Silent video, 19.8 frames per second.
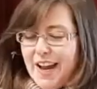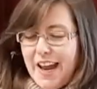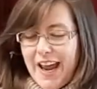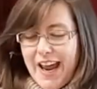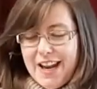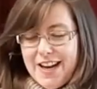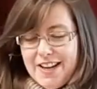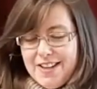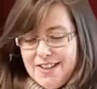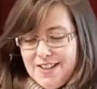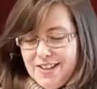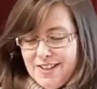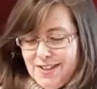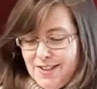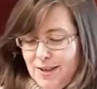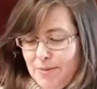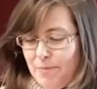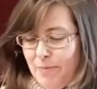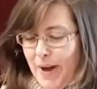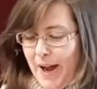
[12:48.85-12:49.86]
and
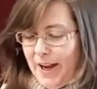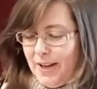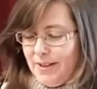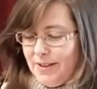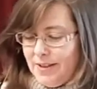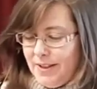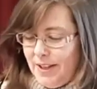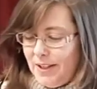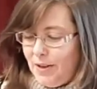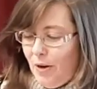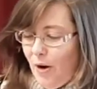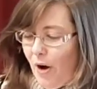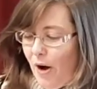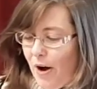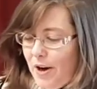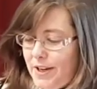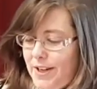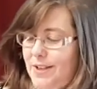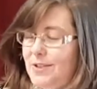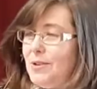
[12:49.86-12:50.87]
anticipates that
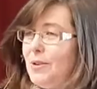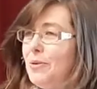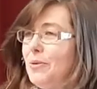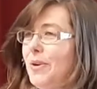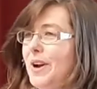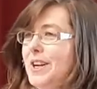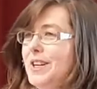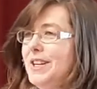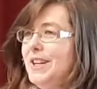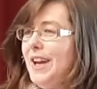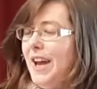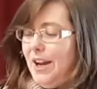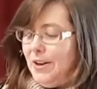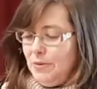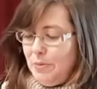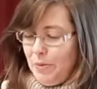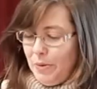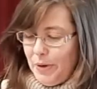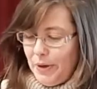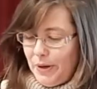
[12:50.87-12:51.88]
God is already
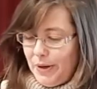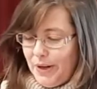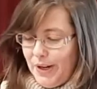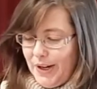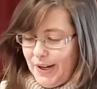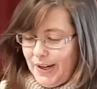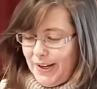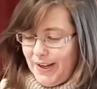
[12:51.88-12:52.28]
at work.